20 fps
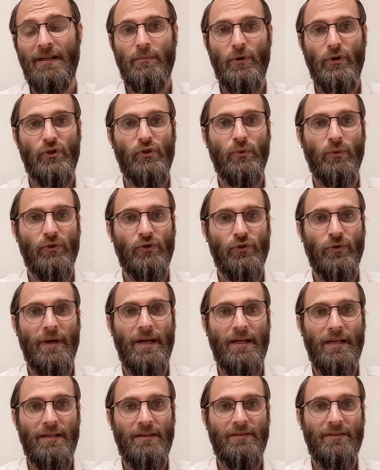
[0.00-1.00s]
Mutual
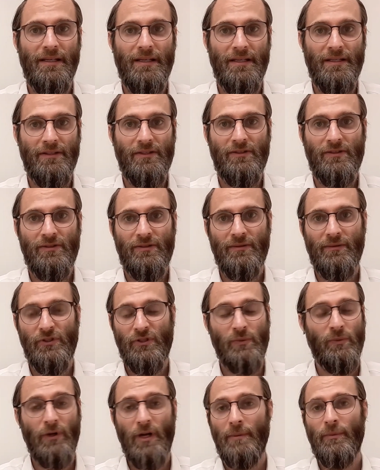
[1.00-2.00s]
trade is
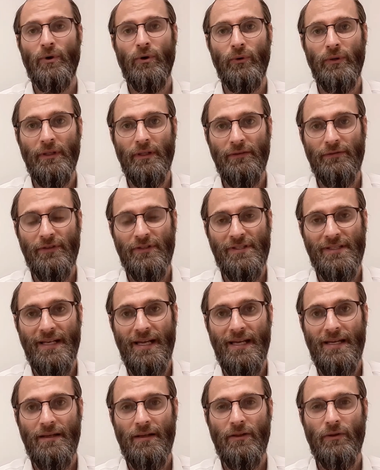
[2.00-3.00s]
just what I'm calling it for today.